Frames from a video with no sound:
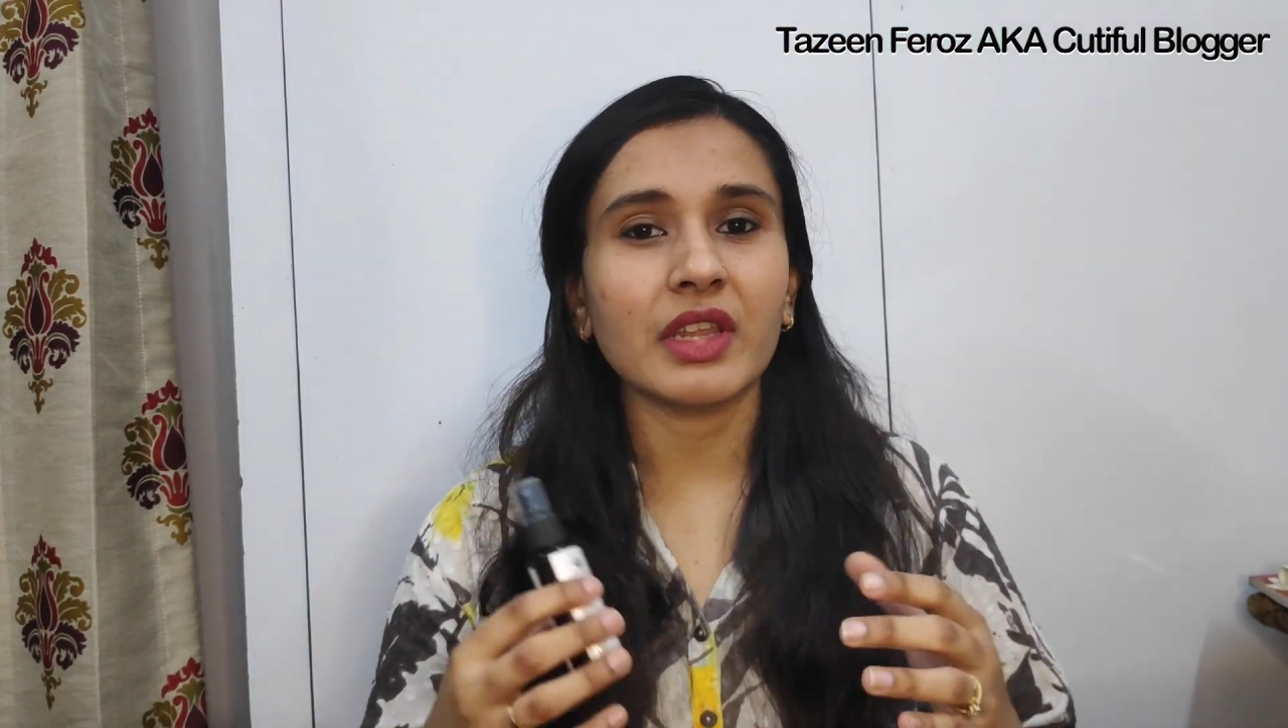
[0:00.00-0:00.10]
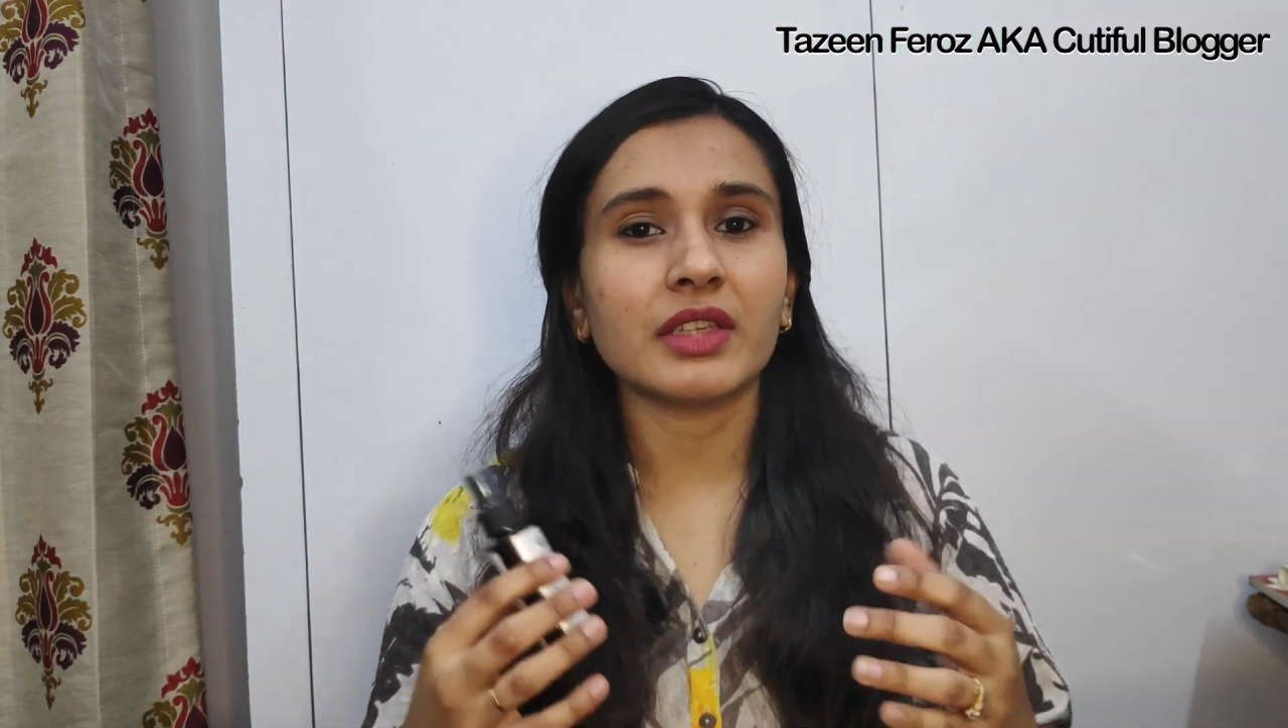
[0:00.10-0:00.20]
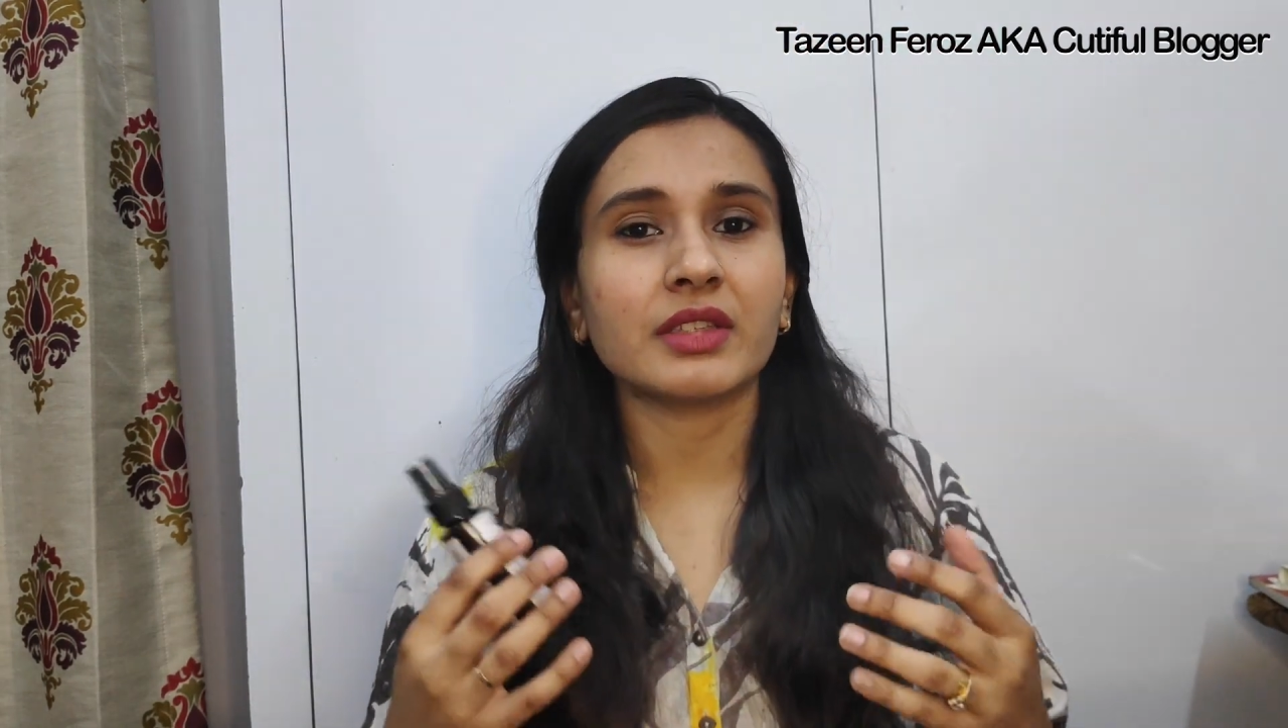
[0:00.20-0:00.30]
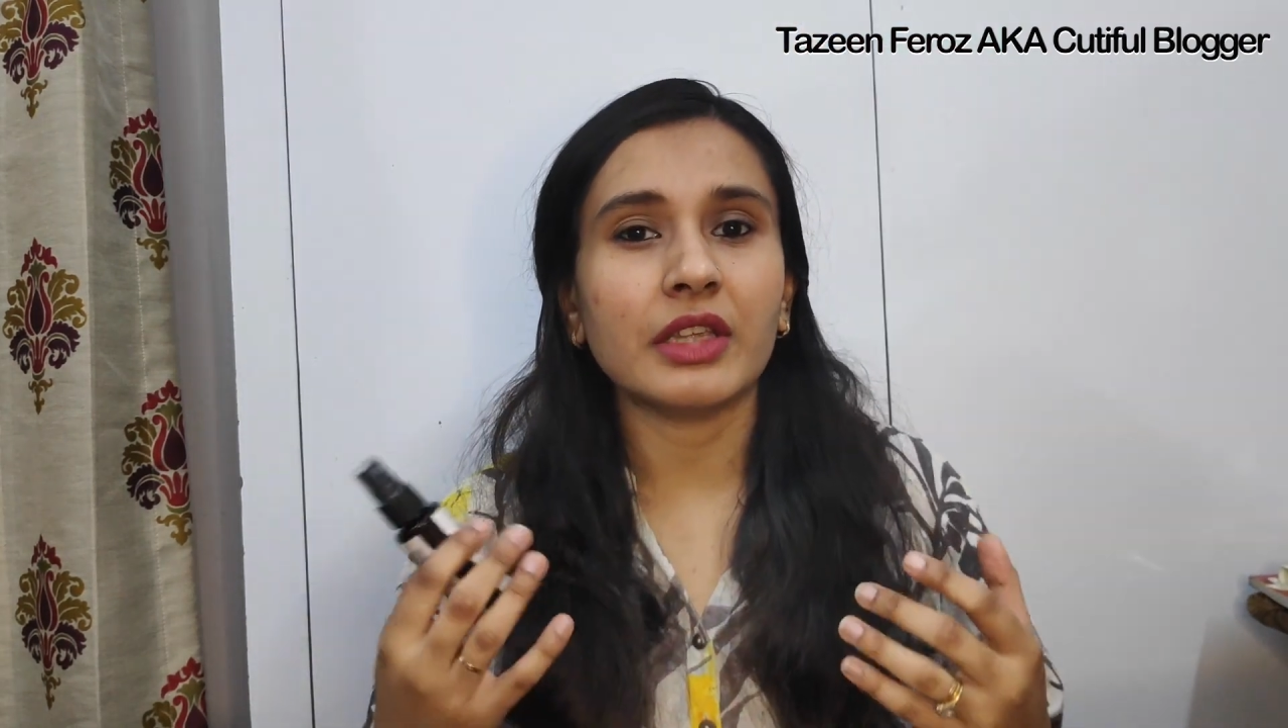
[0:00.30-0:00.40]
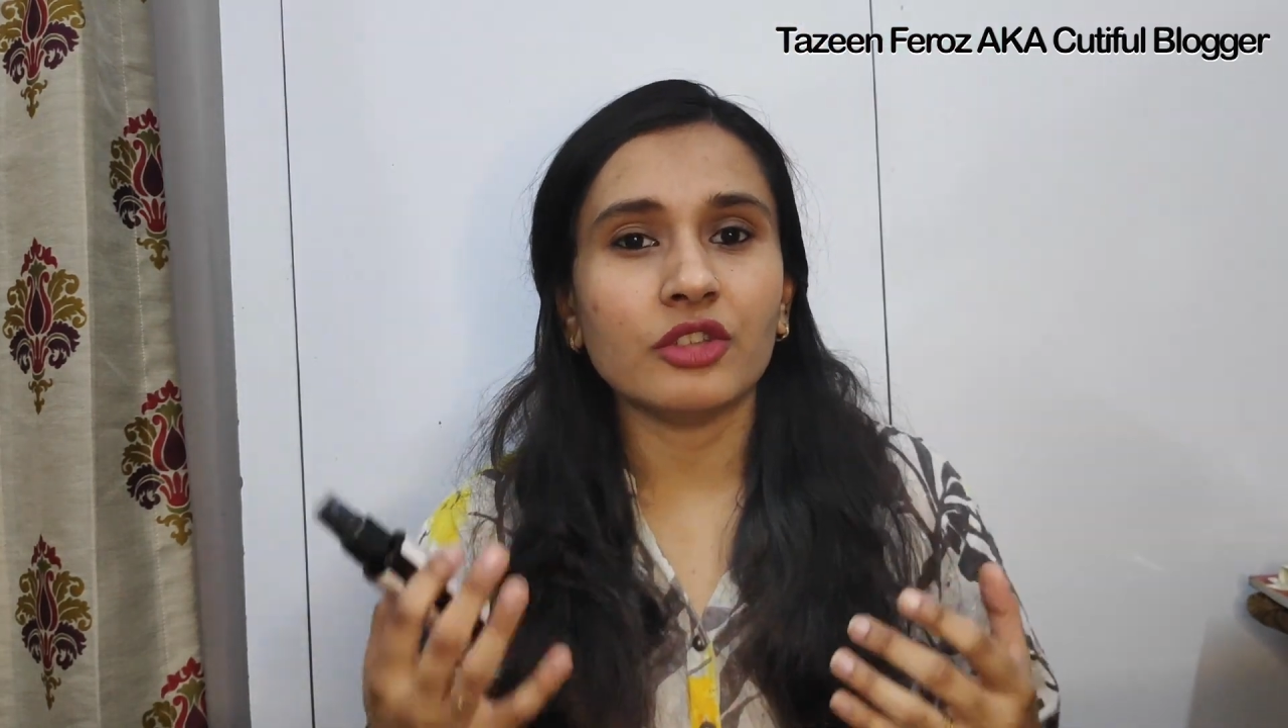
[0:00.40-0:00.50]

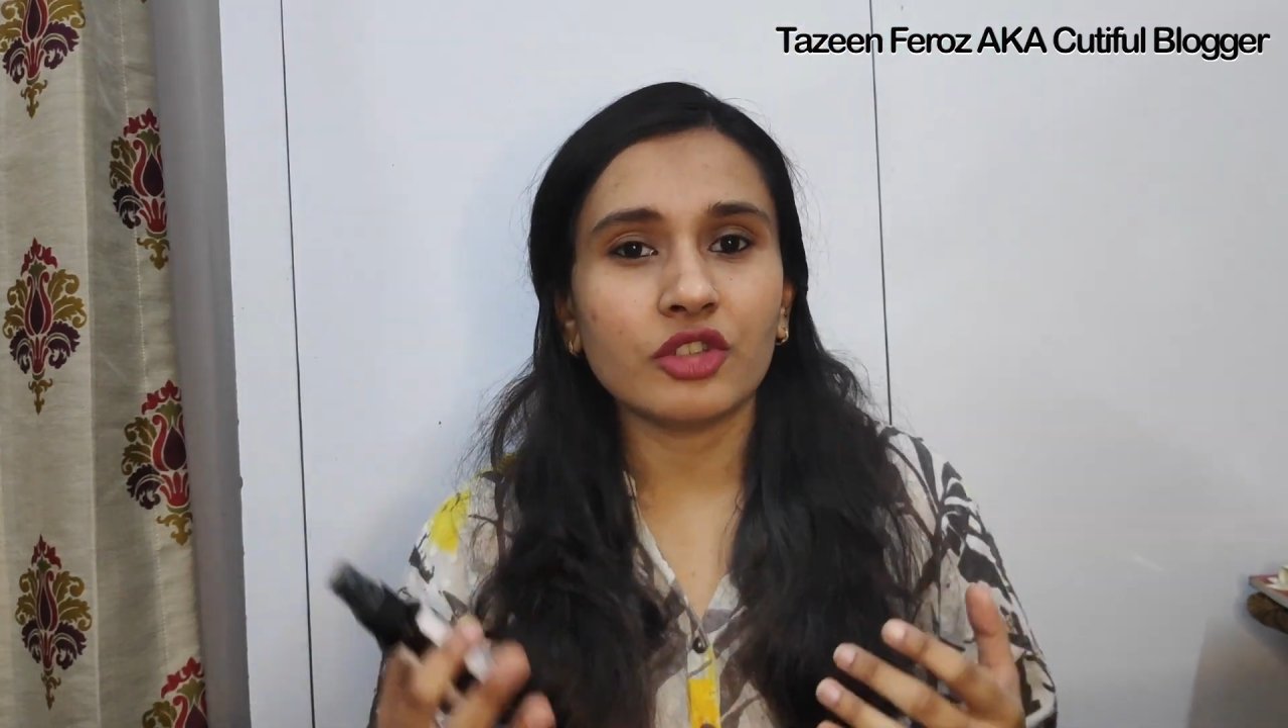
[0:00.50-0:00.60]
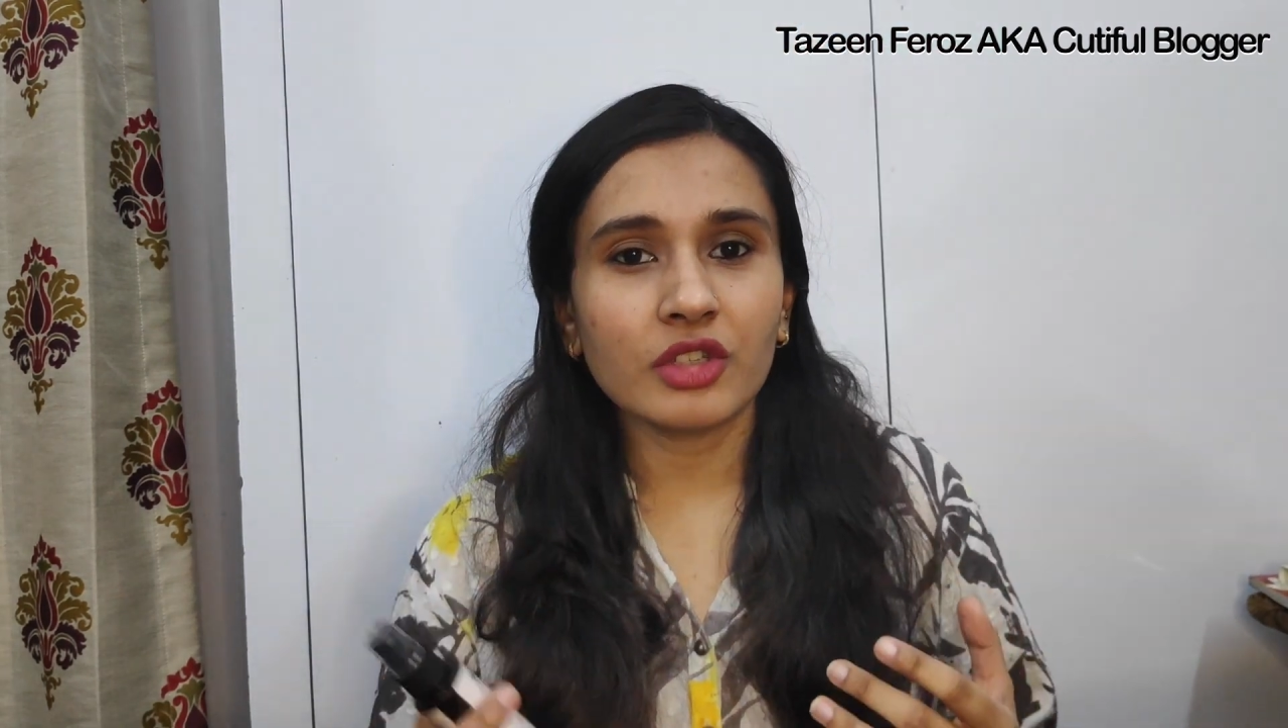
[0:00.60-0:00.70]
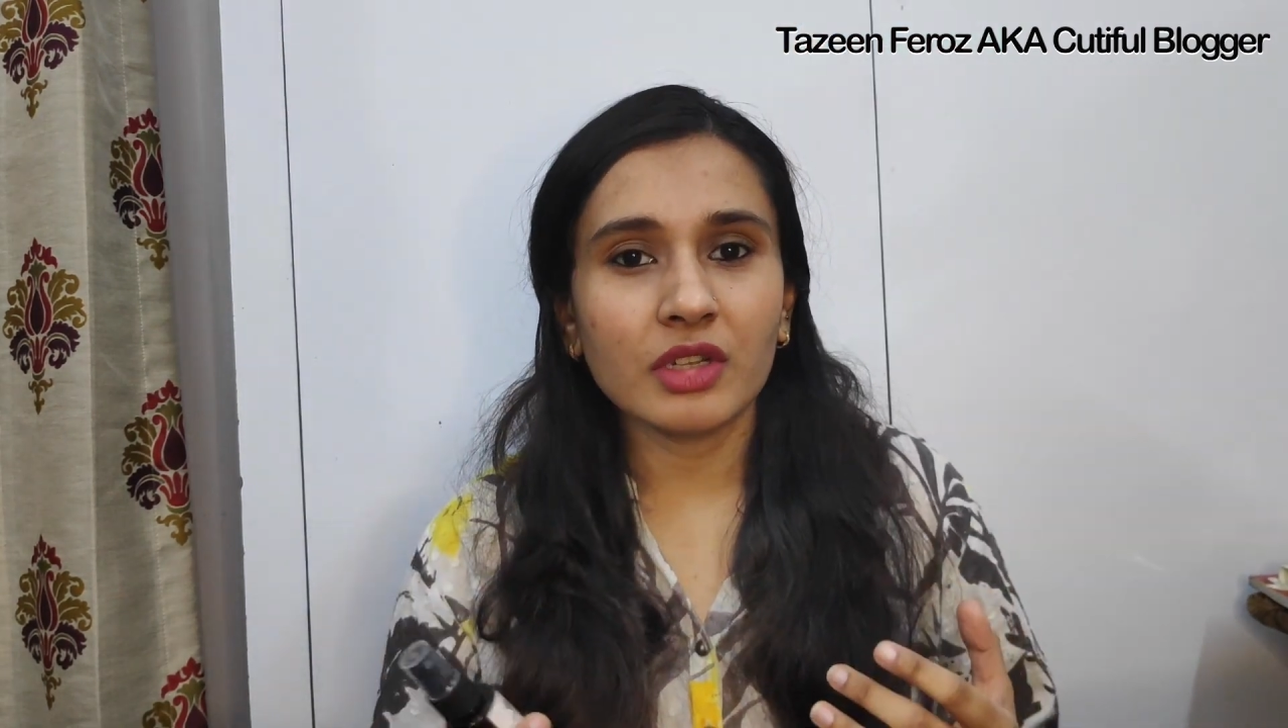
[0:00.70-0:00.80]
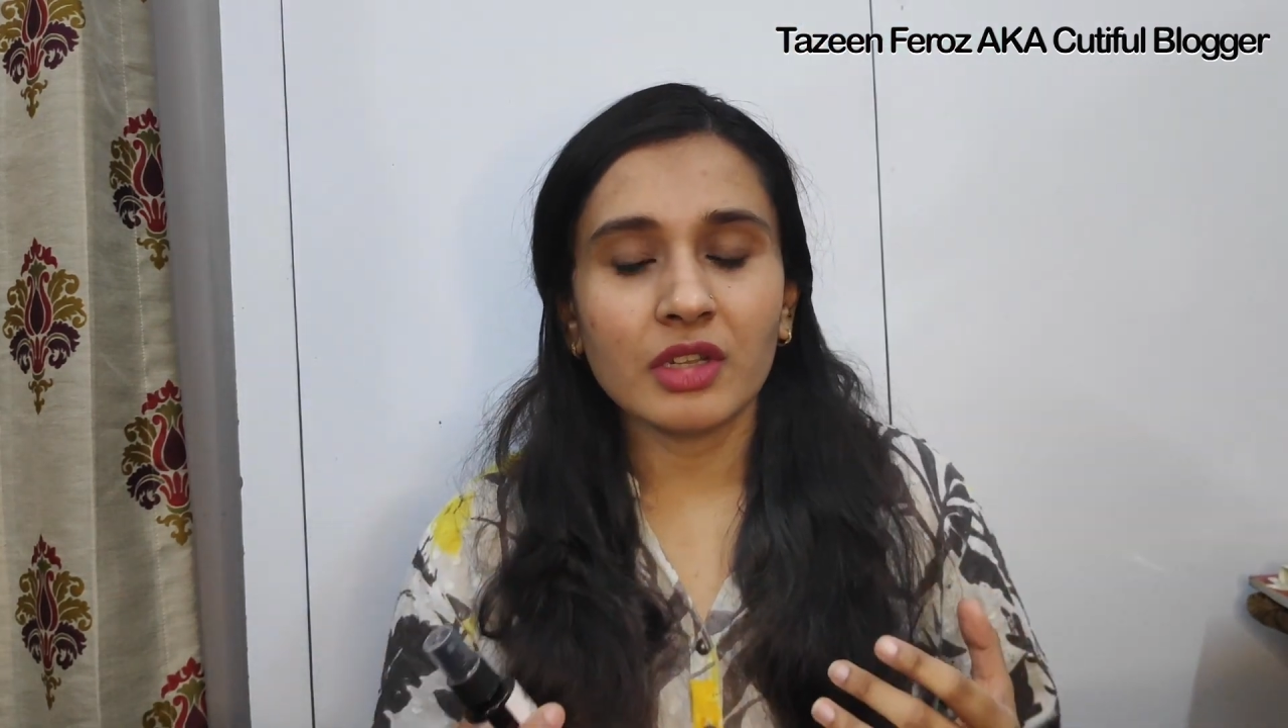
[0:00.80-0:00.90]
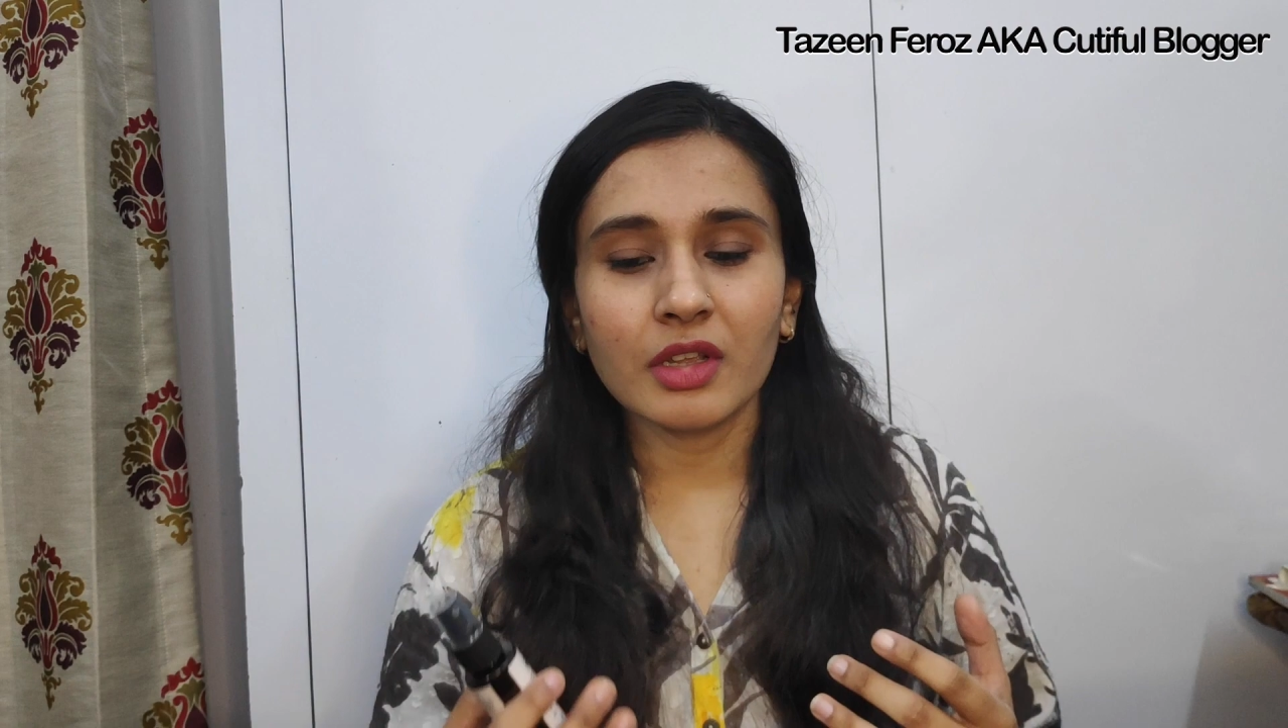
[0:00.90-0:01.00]

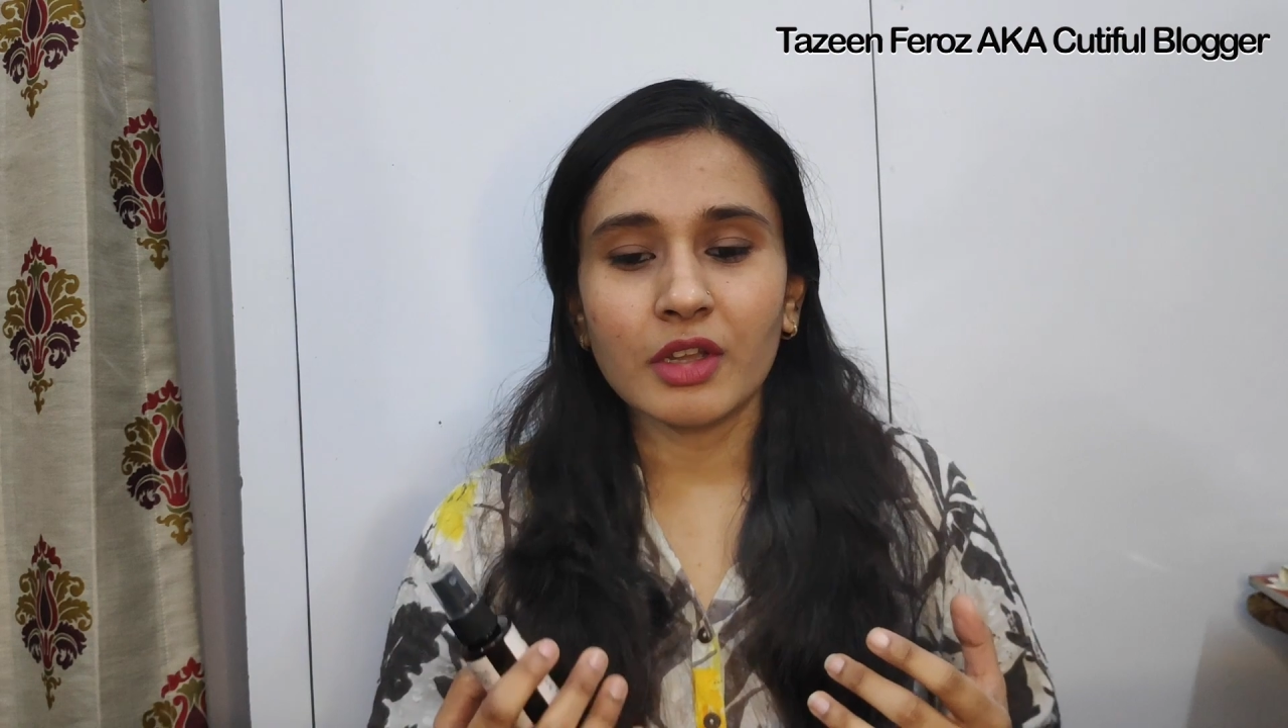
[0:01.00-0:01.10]
essential